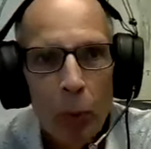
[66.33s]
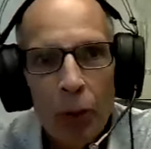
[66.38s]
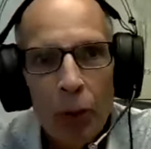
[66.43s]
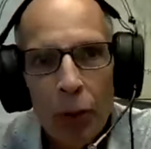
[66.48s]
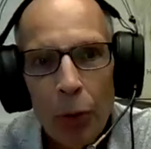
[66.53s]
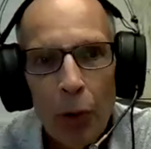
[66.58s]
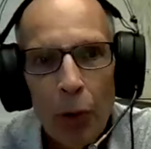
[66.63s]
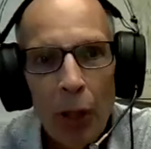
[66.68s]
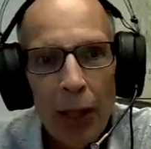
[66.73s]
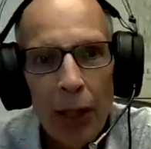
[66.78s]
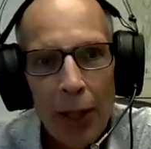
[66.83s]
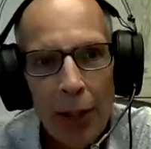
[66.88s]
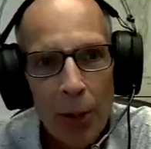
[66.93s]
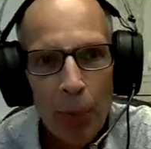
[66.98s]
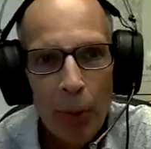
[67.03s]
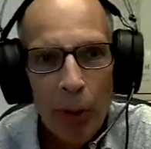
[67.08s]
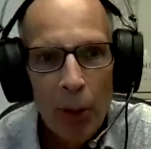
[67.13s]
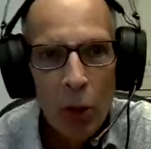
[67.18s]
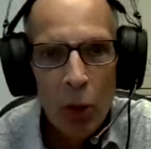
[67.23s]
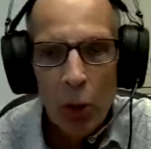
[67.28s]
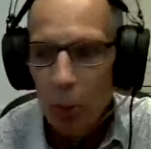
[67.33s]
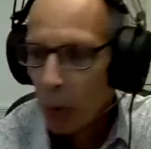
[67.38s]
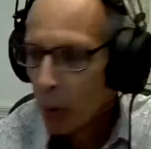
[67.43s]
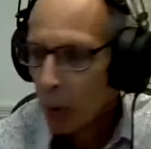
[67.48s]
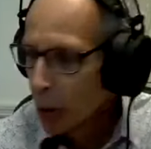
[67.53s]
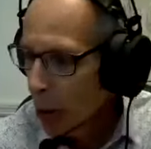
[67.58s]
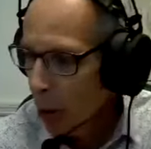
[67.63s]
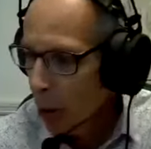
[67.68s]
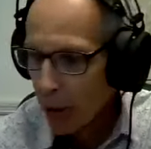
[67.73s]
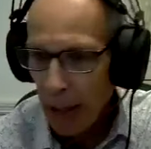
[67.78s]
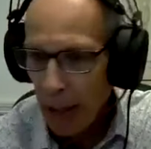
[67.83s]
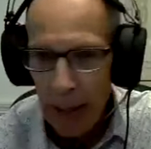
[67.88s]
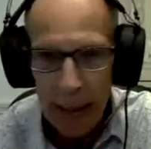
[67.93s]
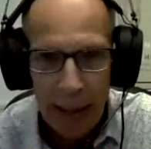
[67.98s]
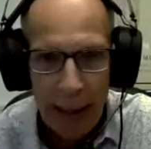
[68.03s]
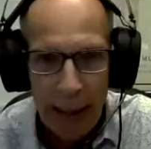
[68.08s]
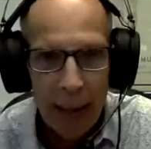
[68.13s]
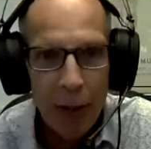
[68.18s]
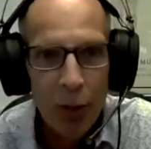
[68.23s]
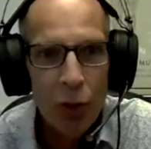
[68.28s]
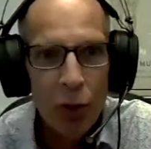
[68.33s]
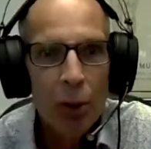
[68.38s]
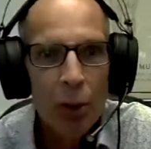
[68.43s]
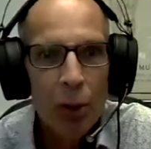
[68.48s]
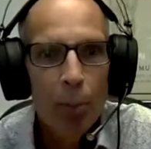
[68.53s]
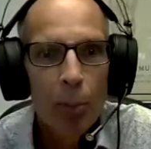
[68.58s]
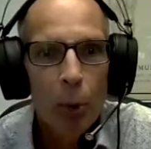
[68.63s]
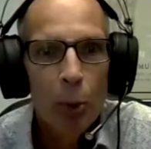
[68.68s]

We'll do the KISS principle. You know how to KISS?